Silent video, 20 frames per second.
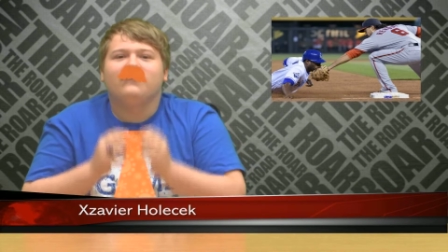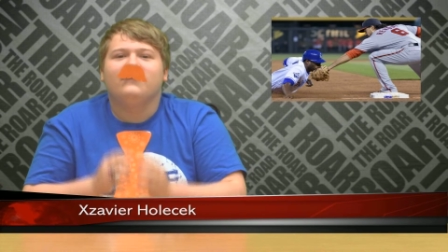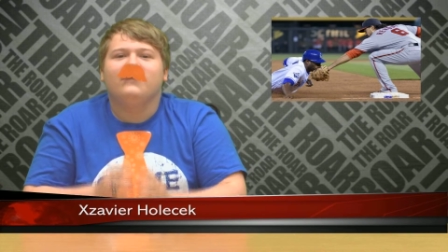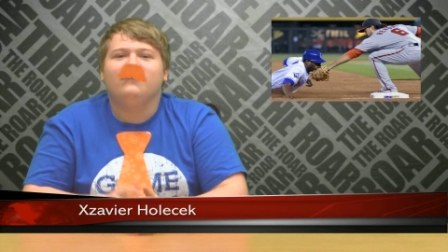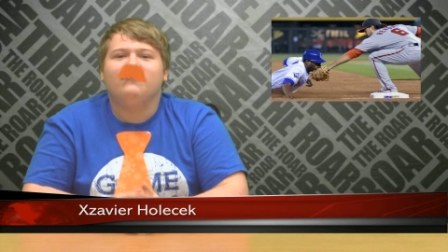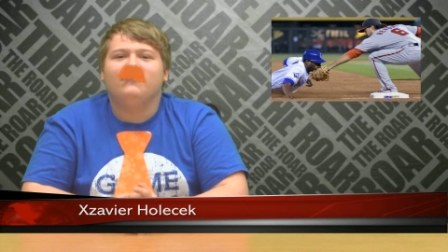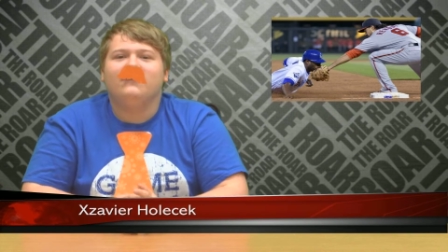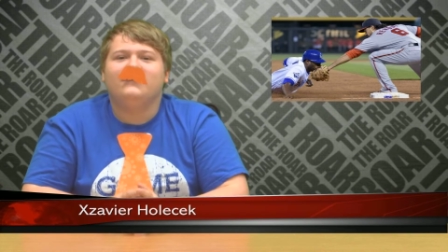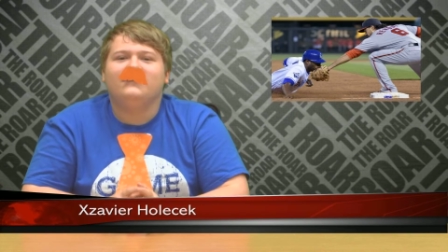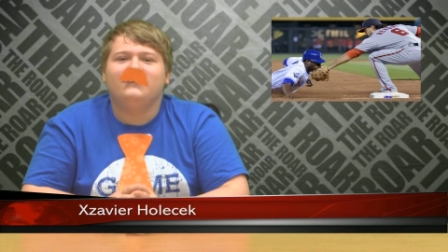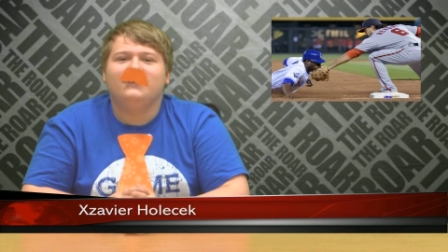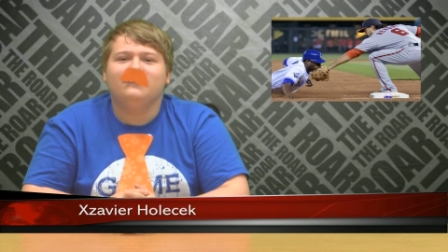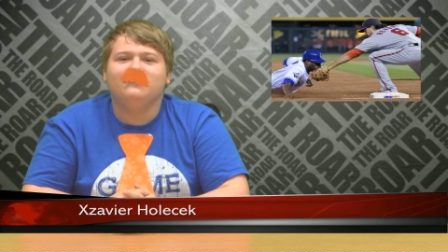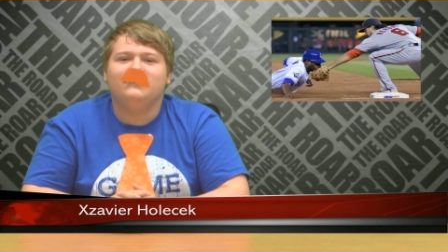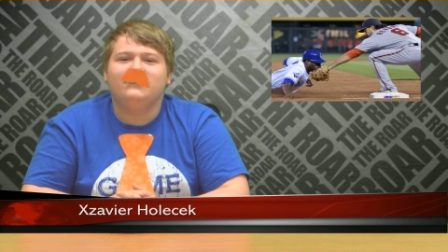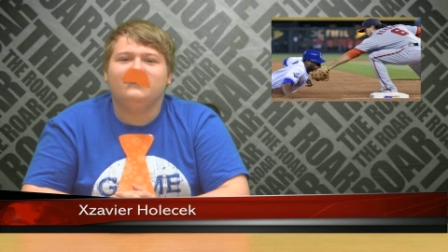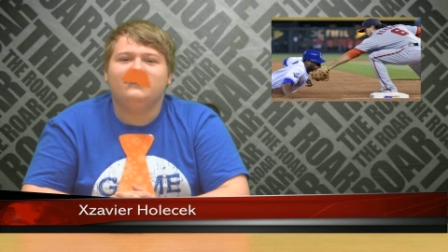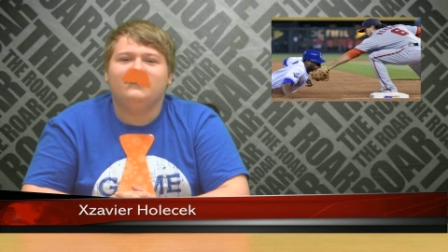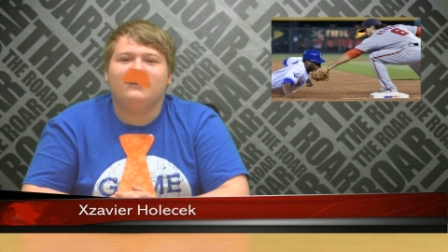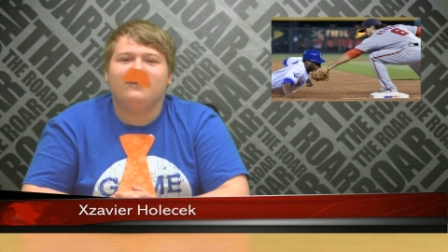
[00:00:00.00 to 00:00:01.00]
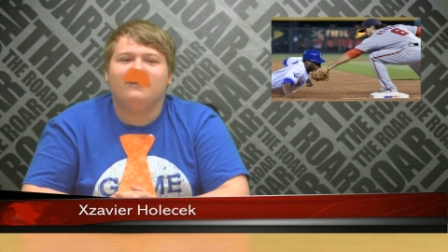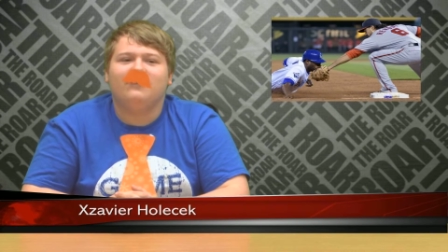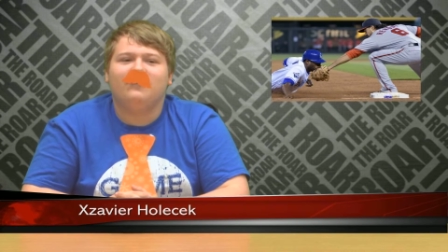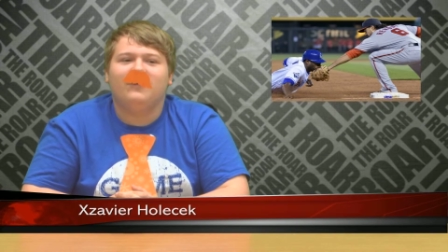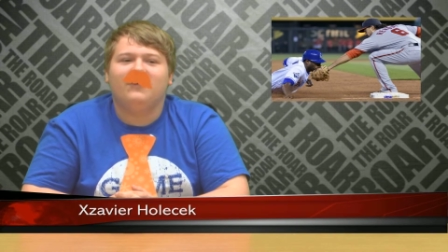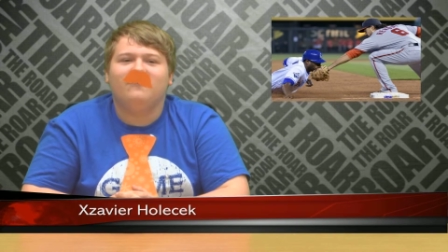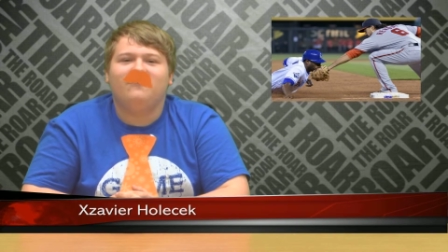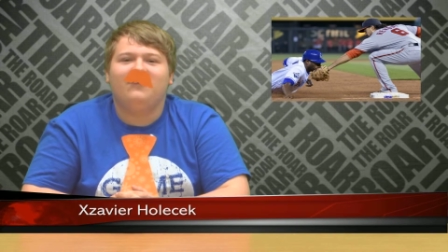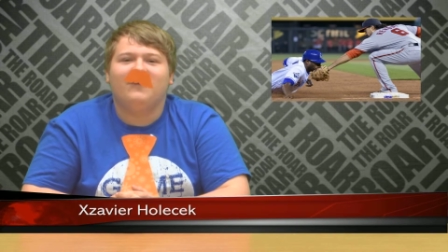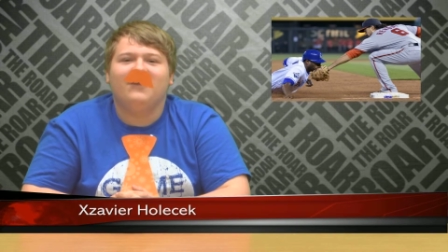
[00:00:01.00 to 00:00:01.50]
they will attempt to stay
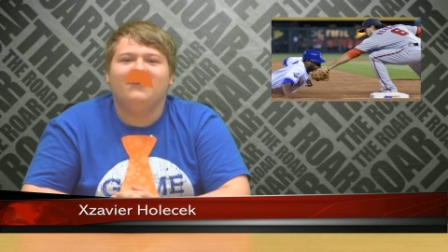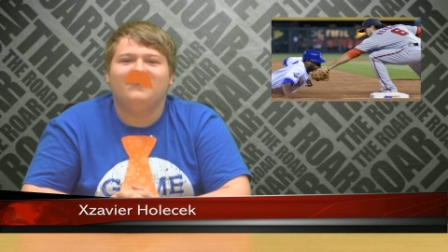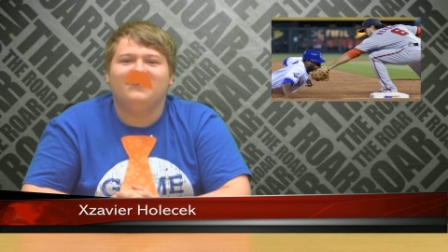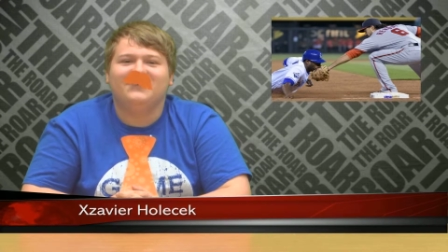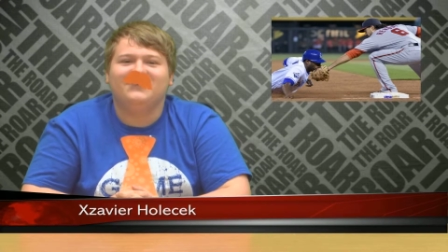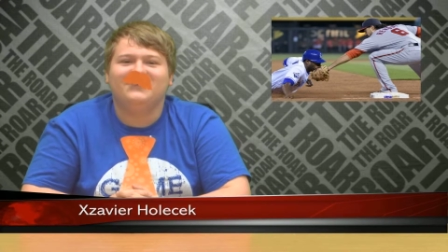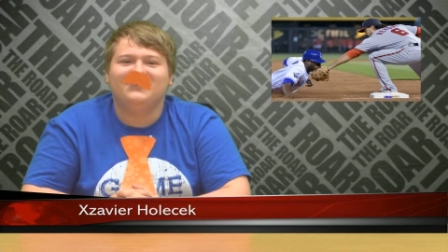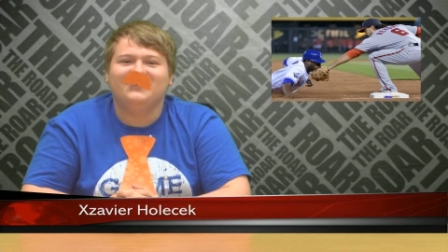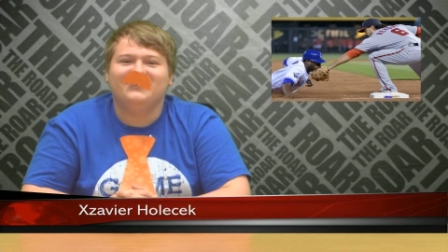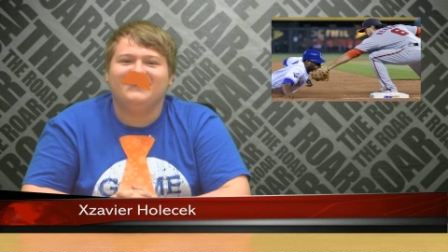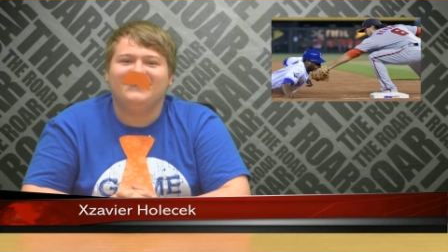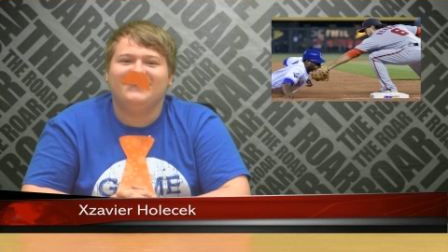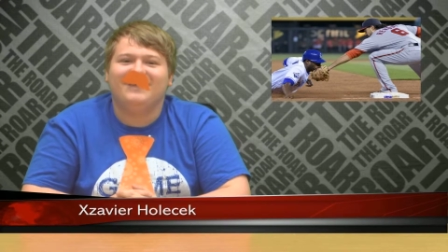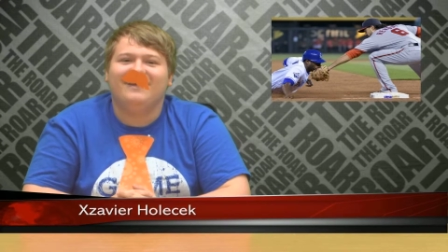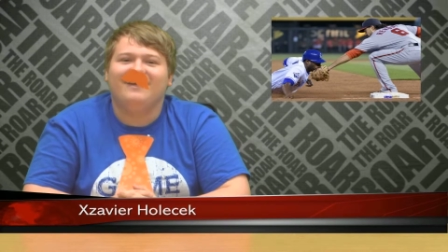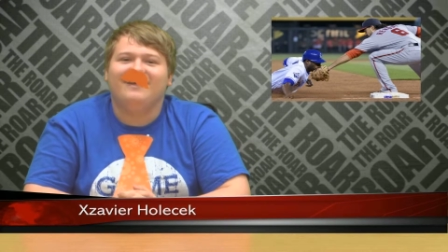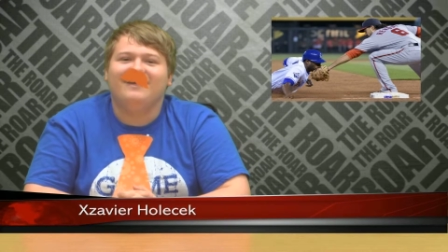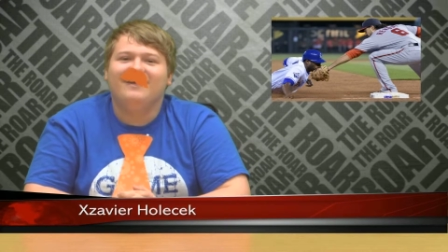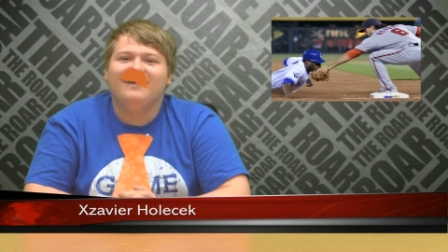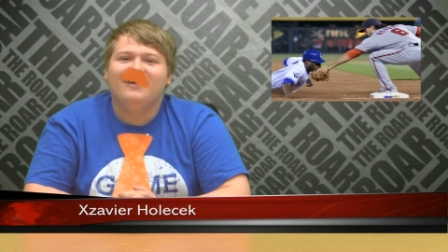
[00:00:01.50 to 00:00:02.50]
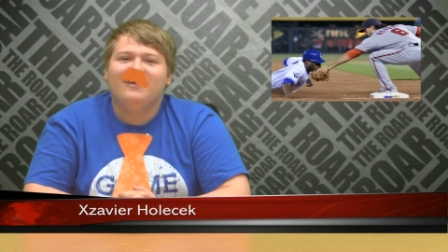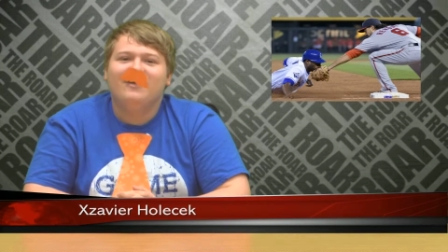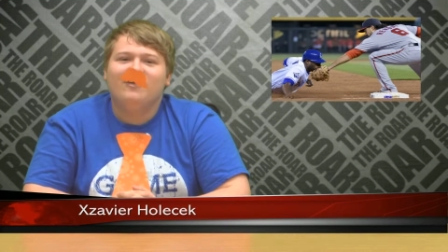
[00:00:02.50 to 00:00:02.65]
above 500 today